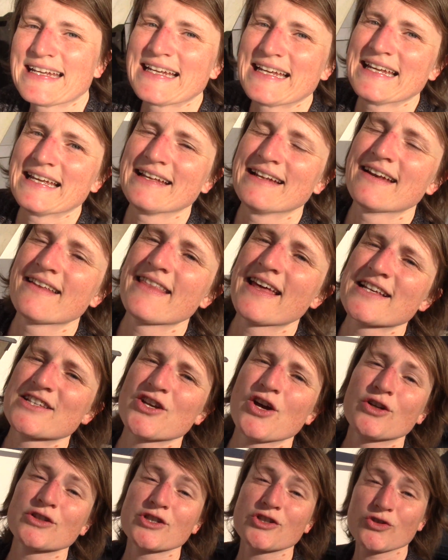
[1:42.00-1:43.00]
in, that's
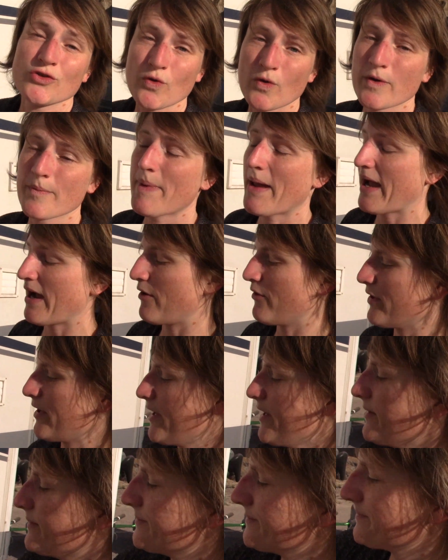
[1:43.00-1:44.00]
called shore
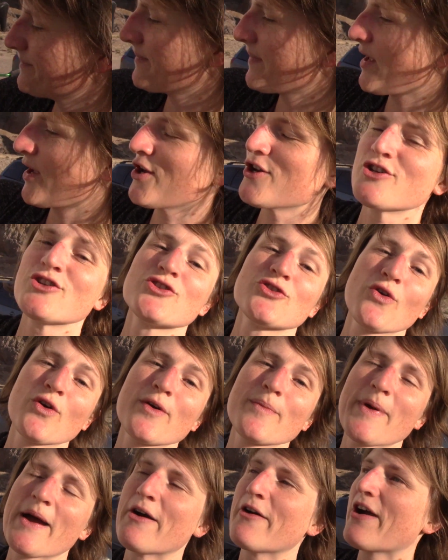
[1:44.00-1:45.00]
power. Shore
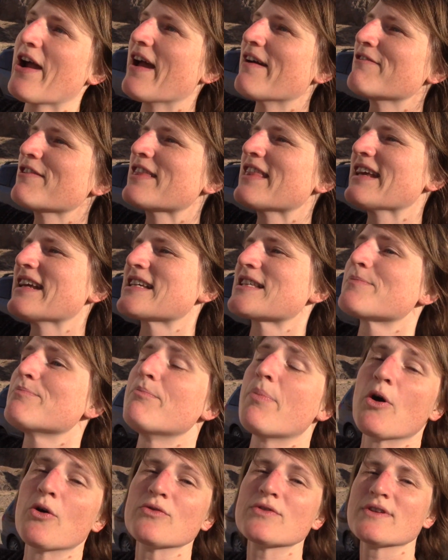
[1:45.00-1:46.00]
power, everything is
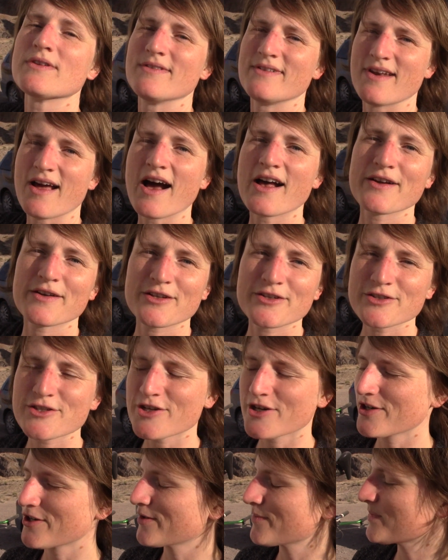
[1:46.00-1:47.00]
boat nautical
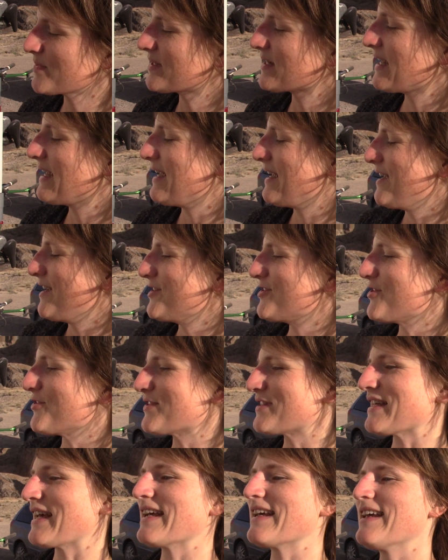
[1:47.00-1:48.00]
terms, so
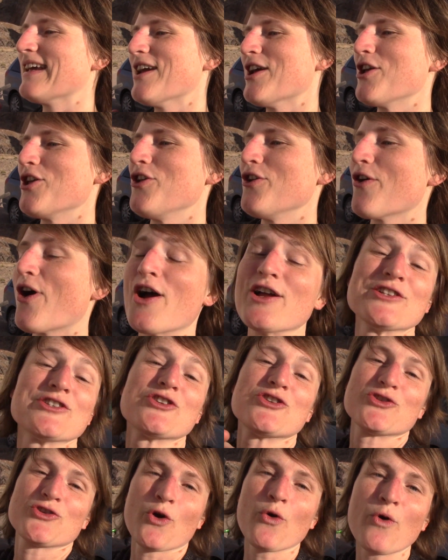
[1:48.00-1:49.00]
it's like you're on
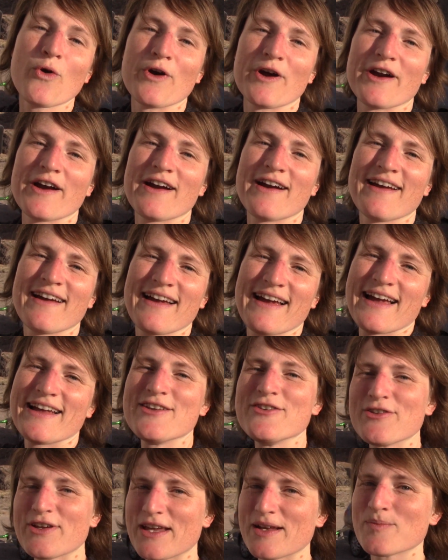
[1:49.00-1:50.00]
shore and
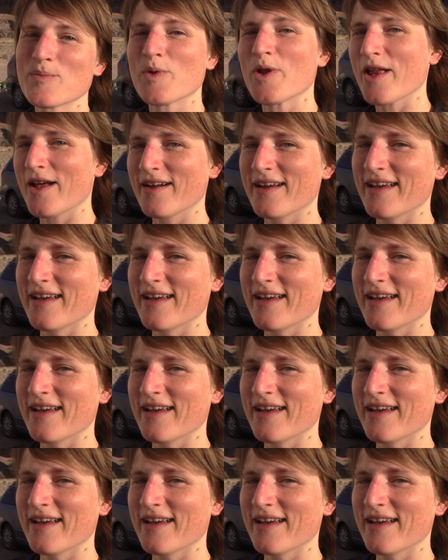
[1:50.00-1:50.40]
you can plug